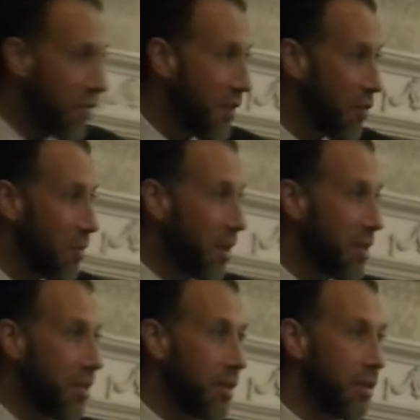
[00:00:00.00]
of everybody
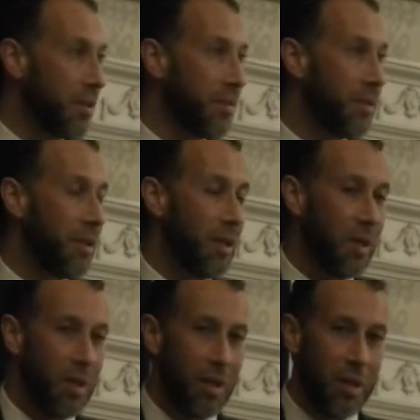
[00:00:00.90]
here
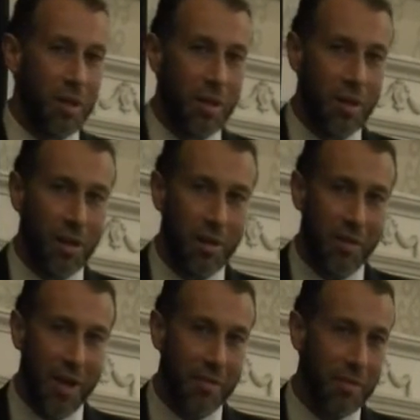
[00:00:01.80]

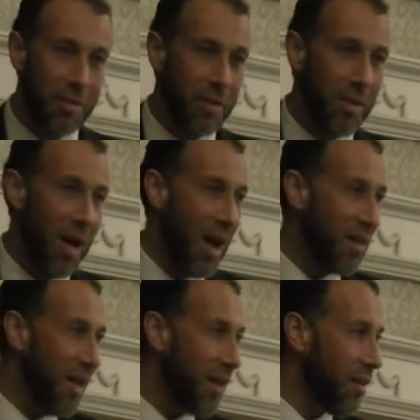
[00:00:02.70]
that the
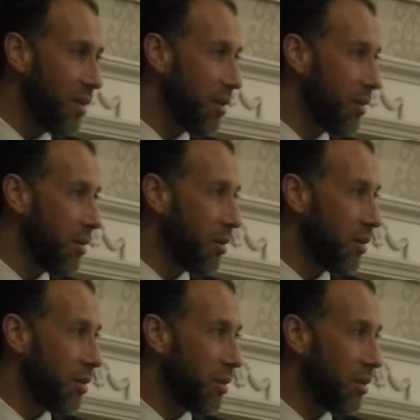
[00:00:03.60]
highlight
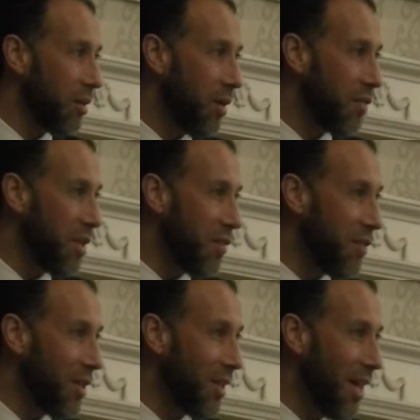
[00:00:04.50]
of the
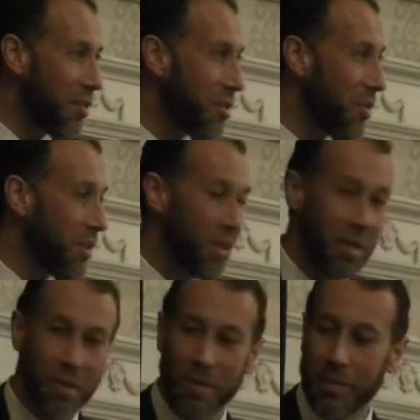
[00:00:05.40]
evening last year at the
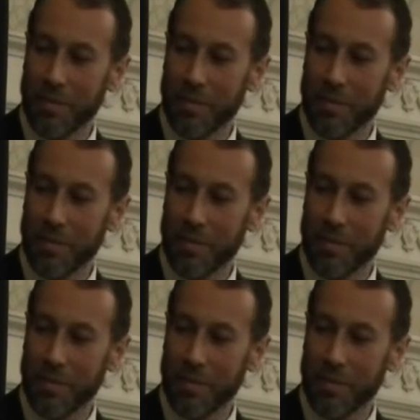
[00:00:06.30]
dinner